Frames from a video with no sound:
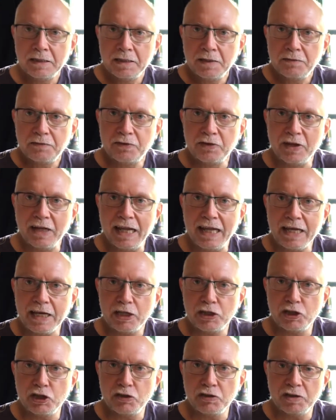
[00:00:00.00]
for a
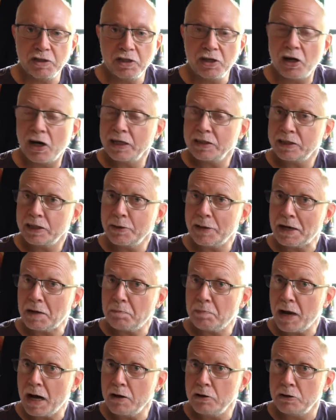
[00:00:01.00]
leak during the night, so you had a
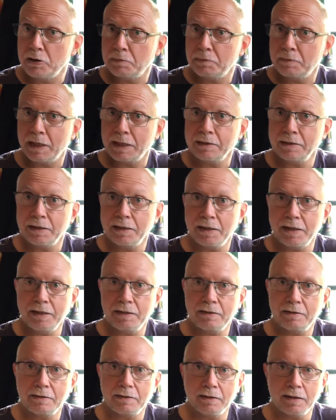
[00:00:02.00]
Po
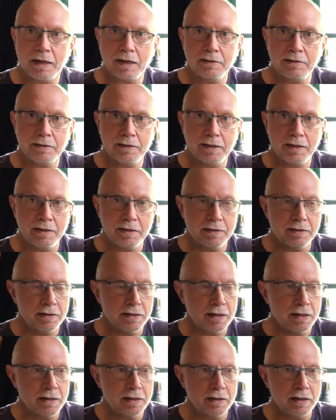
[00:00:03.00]
underneath
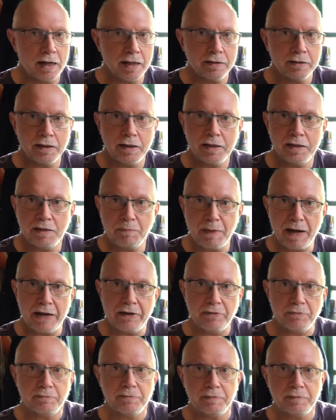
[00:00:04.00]
the bed,